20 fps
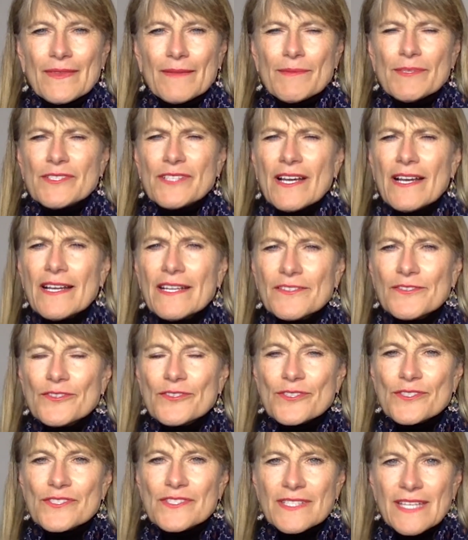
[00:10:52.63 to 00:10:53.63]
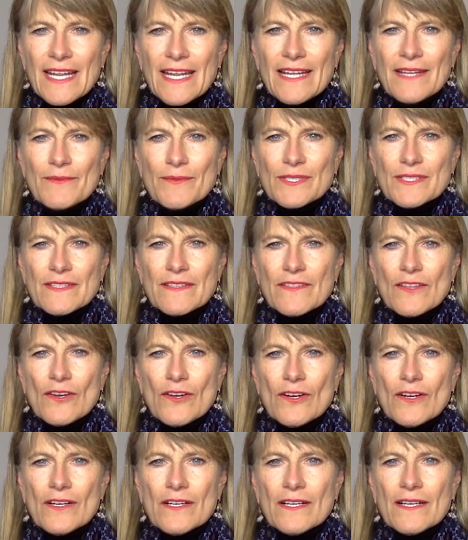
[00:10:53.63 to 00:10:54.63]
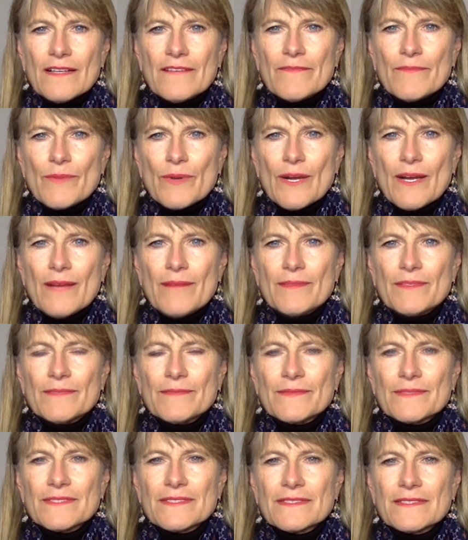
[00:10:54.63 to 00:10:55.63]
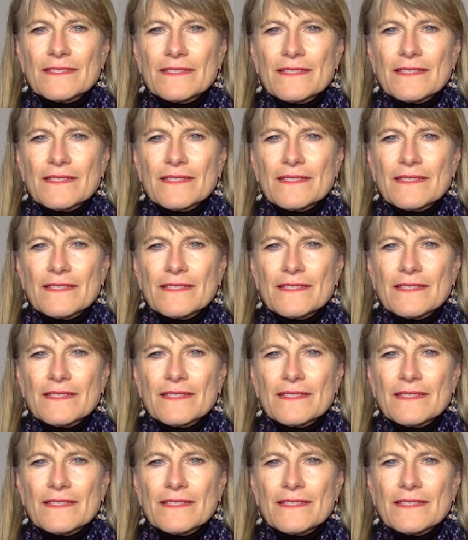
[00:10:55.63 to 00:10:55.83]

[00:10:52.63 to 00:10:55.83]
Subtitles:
but to understand what's at the heart of problems,